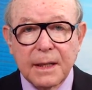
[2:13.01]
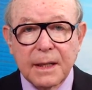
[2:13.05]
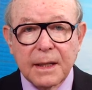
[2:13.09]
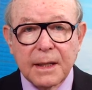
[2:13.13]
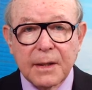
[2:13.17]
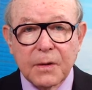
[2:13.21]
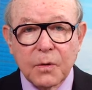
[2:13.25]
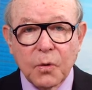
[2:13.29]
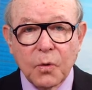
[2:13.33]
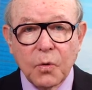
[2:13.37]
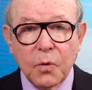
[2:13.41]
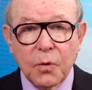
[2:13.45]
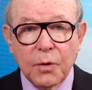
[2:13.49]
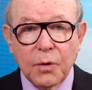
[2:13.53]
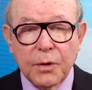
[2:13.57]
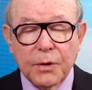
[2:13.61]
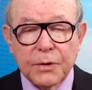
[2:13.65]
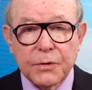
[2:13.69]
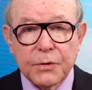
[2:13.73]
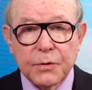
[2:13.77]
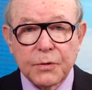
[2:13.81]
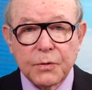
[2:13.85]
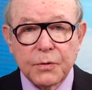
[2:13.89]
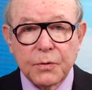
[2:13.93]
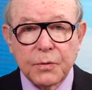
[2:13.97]
in order
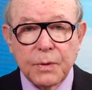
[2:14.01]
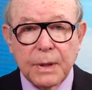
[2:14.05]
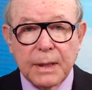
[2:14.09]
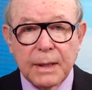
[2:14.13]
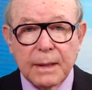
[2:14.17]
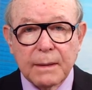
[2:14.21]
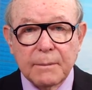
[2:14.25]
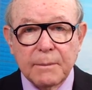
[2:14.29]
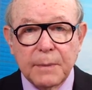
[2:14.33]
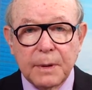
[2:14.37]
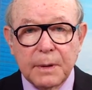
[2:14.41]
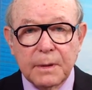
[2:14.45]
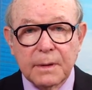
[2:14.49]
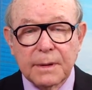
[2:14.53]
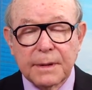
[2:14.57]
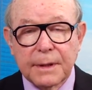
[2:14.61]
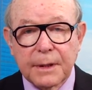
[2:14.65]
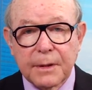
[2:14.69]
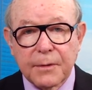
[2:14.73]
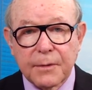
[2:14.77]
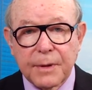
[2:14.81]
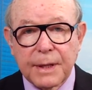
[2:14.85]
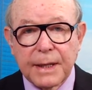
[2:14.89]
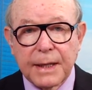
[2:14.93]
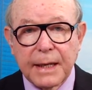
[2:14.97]
to uh, build the
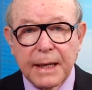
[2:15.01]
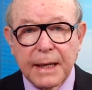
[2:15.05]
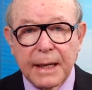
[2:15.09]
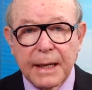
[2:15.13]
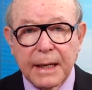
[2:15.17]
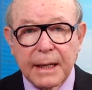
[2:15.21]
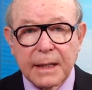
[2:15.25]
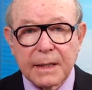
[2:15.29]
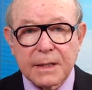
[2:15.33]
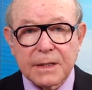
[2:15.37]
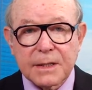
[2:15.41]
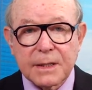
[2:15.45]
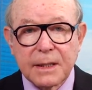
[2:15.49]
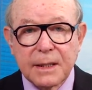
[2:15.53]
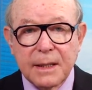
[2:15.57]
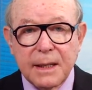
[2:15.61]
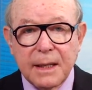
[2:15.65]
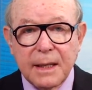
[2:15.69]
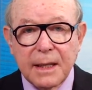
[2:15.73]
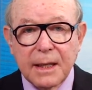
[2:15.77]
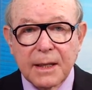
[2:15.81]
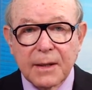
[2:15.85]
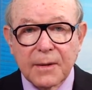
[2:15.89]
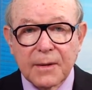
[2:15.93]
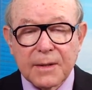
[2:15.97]
greenhouse
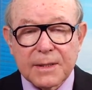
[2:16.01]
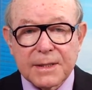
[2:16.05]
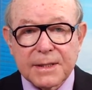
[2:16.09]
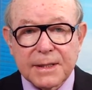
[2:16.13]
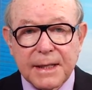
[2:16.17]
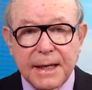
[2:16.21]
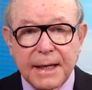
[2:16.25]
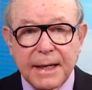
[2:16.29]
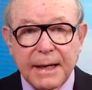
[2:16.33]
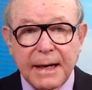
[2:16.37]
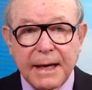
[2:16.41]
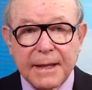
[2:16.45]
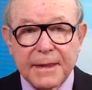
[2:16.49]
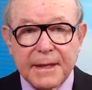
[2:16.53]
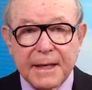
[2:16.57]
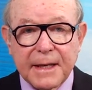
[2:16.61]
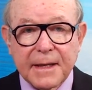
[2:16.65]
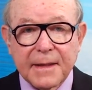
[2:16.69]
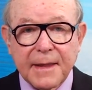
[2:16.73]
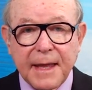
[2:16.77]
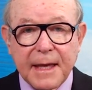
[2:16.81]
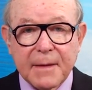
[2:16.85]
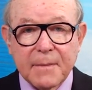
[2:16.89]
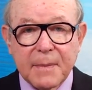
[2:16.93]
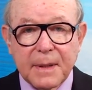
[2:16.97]
because uh, I
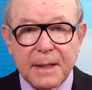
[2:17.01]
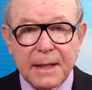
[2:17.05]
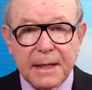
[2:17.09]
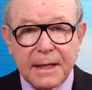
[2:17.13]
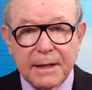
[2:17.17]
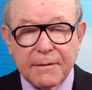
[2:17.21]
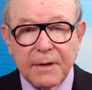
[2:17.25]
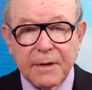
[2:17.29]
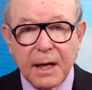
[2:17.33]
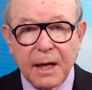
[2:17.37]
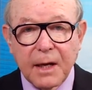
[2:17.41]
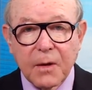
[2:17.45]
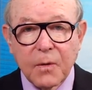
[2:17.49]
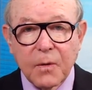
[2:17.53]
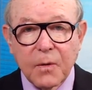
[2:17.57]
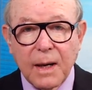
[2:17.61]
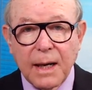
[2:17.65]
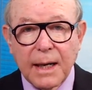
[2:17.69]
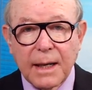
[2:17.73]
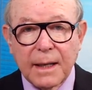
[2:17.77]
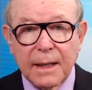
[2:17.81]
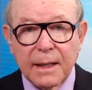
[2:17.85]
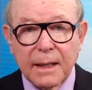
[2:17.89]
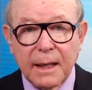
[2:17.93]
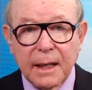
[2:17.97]
think they believe, like,
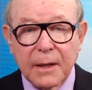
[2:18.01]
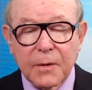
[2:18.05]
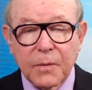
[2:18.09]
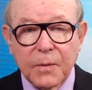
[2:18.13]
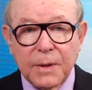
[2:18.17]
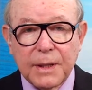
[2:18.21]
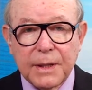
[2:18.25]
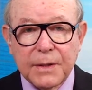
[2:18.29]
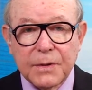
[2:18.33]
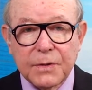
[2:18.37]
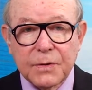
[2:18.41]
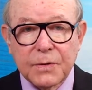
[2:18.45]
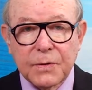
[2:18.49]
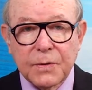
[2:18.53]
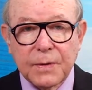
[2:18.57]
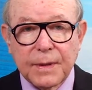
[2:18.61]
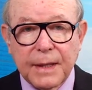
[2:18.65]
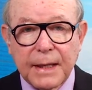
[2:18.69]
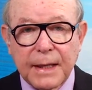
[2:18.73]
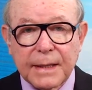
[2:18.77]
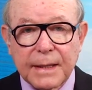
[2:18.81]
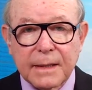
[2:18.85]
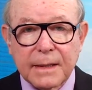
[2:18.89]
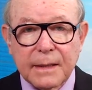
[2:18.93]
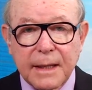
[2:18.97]
why, like we do,
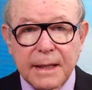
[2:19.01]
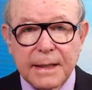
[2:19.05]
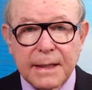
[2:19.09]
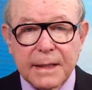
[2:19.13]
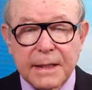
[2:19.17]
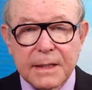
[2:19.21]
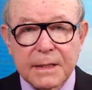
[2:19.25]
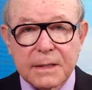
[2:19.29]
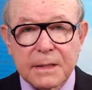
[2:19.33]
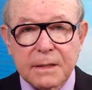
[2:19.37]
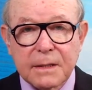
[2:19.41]
that that is the